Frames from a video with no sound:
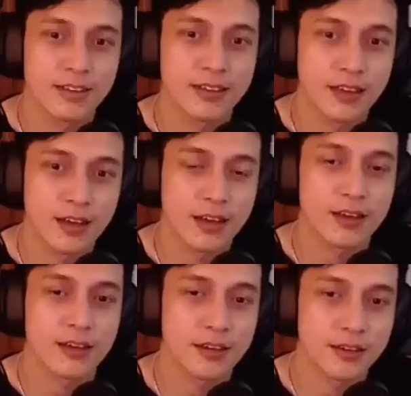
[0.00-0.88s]

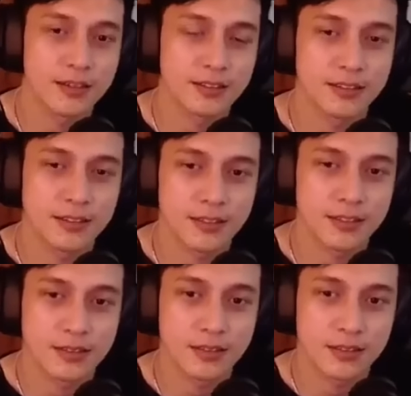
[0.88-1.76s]

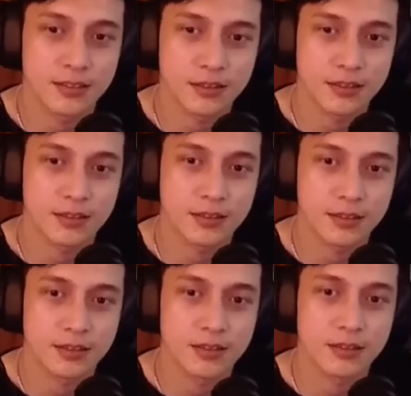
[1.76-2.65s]

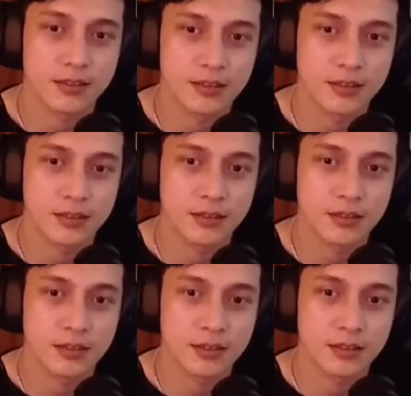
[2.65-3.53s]

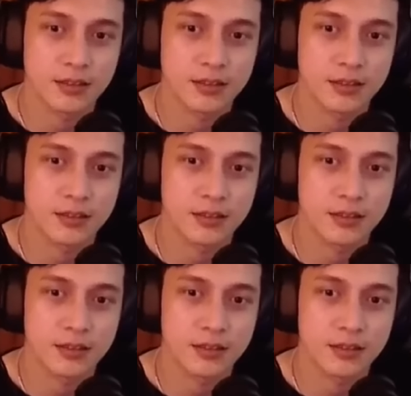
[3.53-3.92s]
(not speaking)